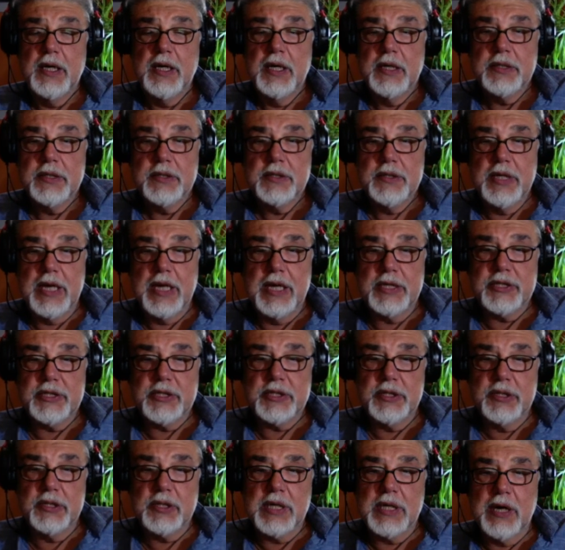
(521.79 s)
the
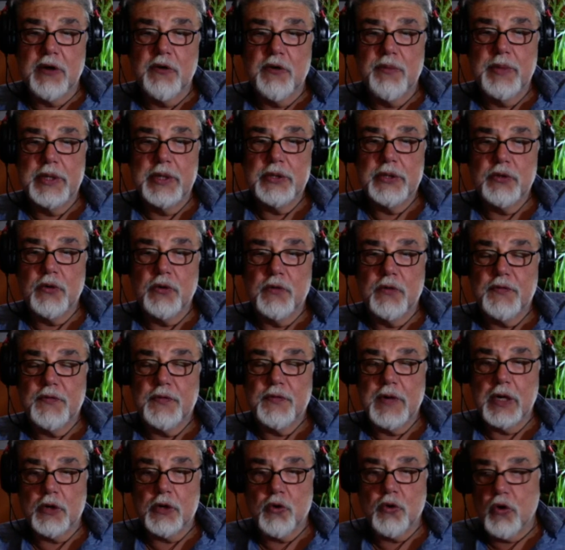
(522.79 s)
national government of
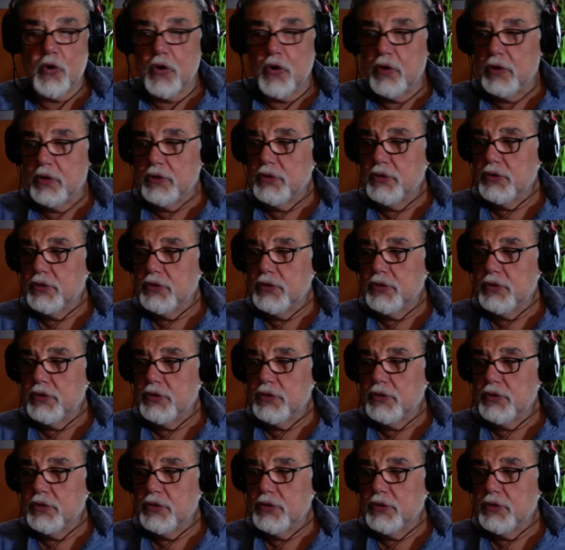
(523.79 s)
accord,